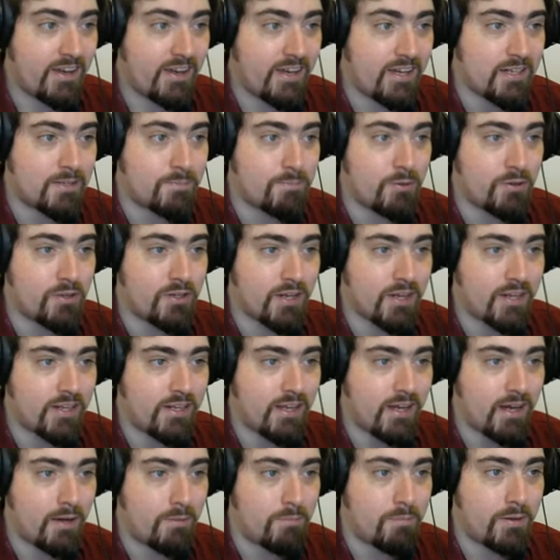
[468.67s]
is putting it
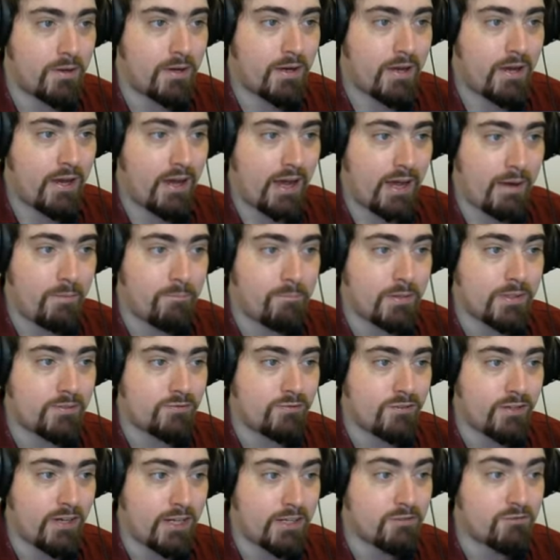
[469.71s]
up. And
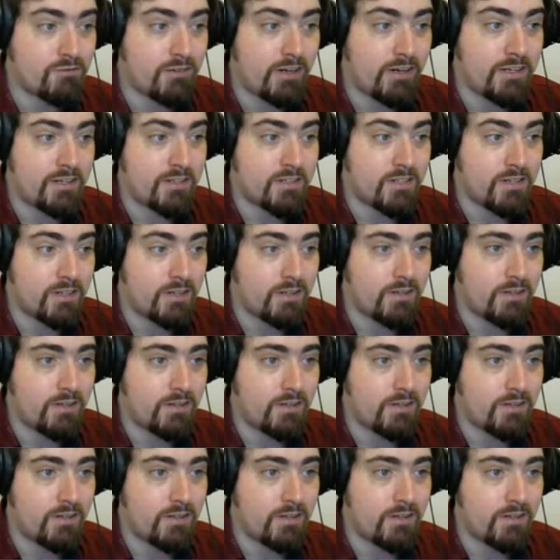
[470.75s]
Balfron has created,